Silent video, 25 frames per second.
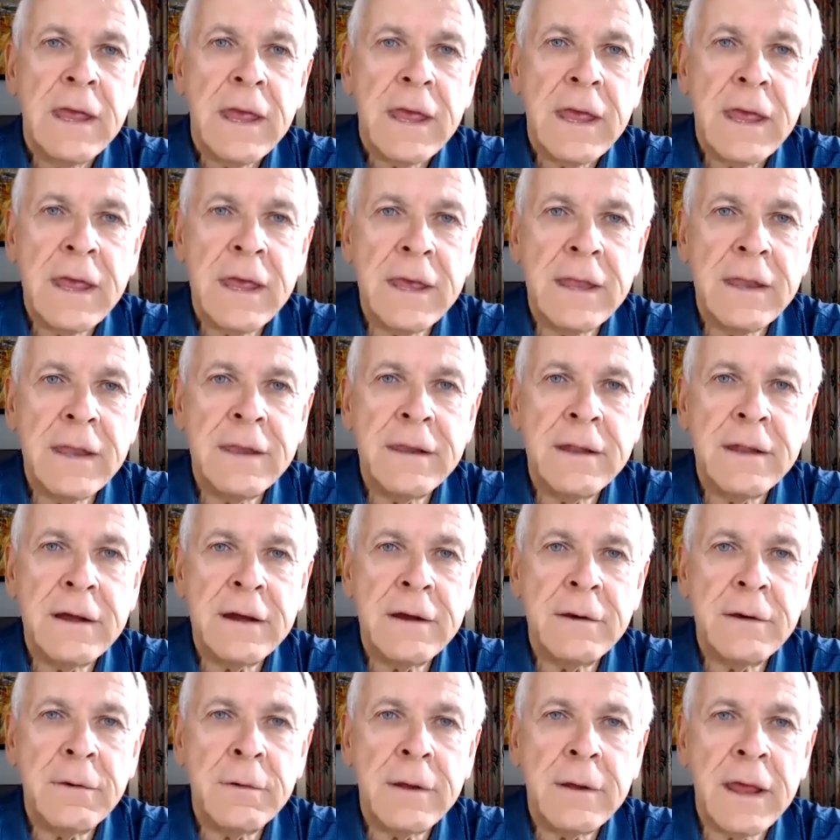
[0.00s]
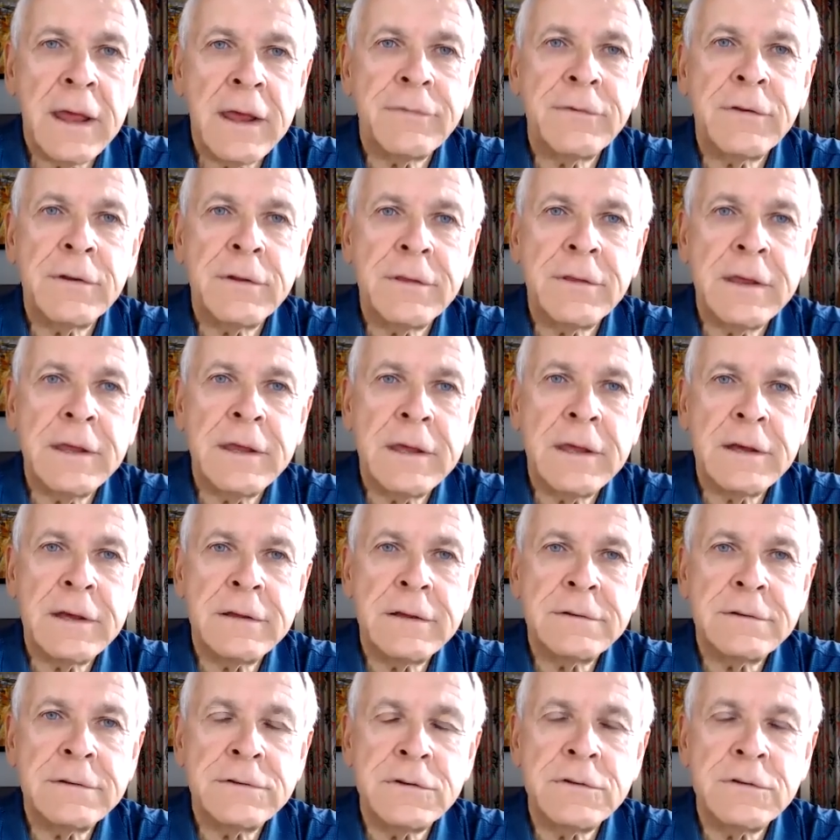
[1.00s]
and after
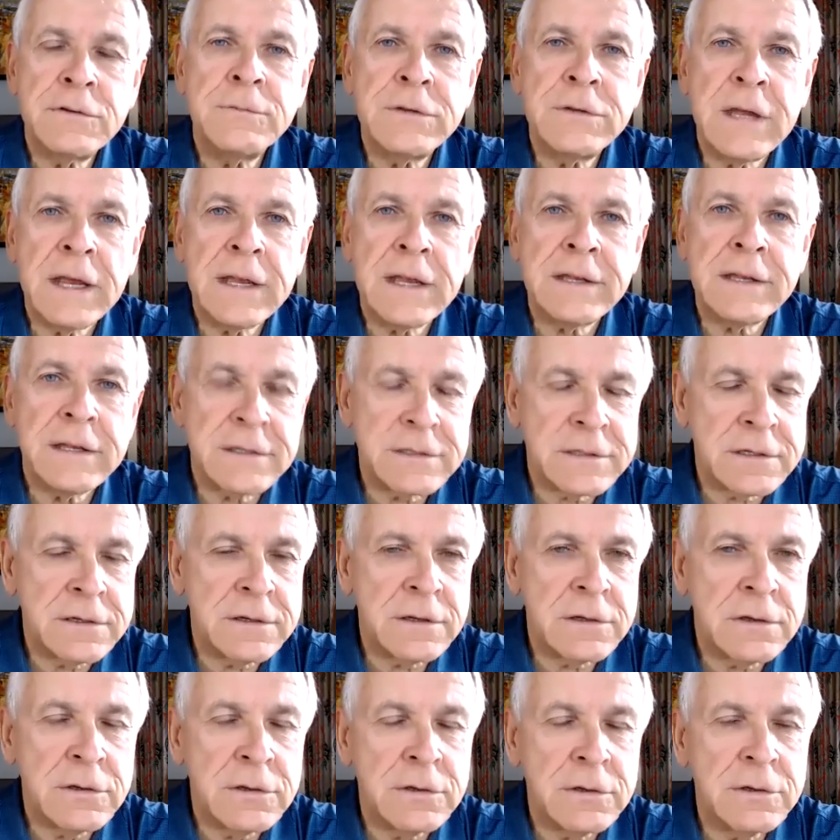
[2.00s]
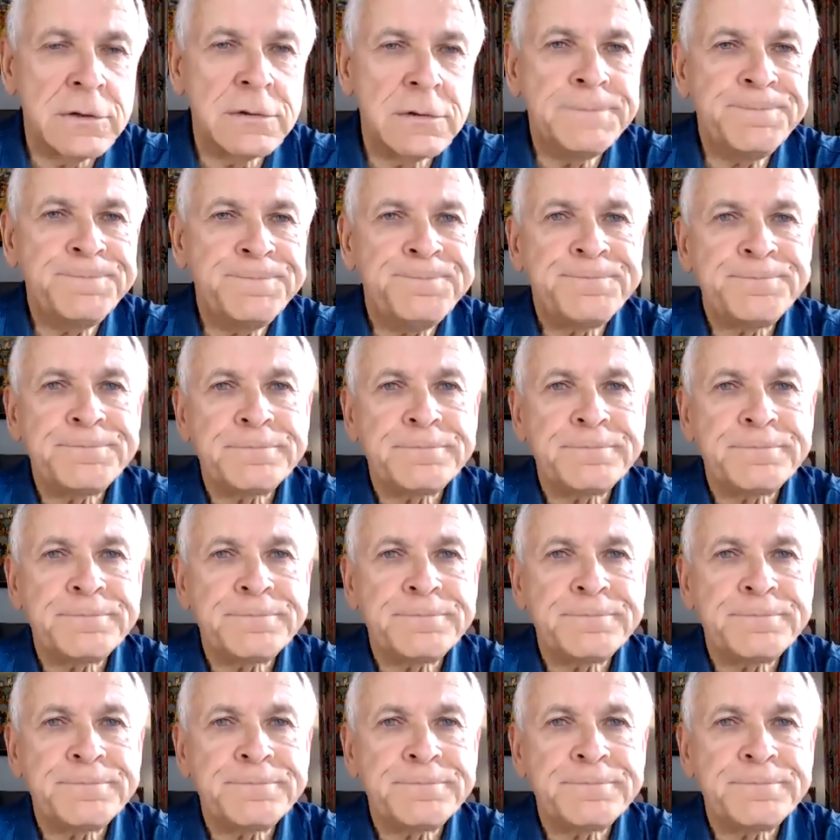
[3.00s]
the Zoom chat does conclude.